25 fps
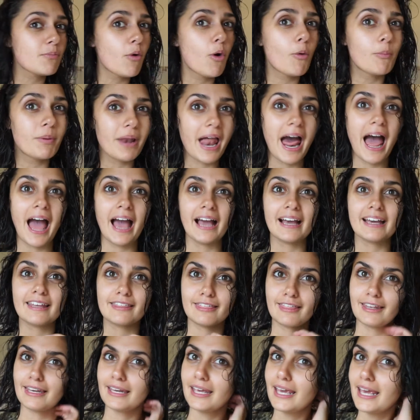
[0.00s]
more black
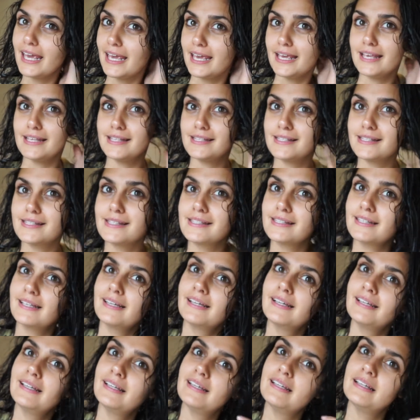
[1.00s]
than it is
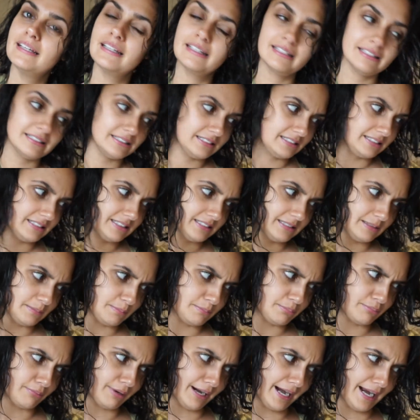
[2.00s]

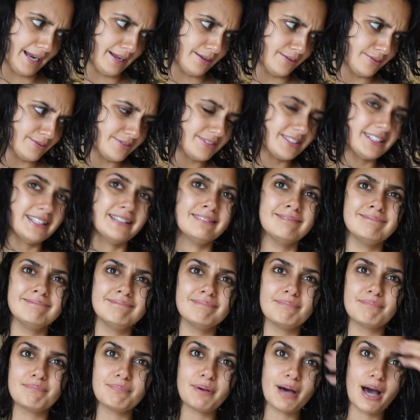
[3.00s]
brown,
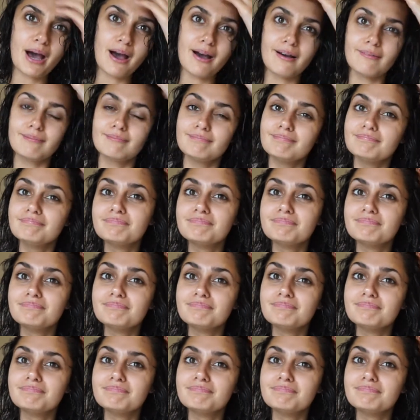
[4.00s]
but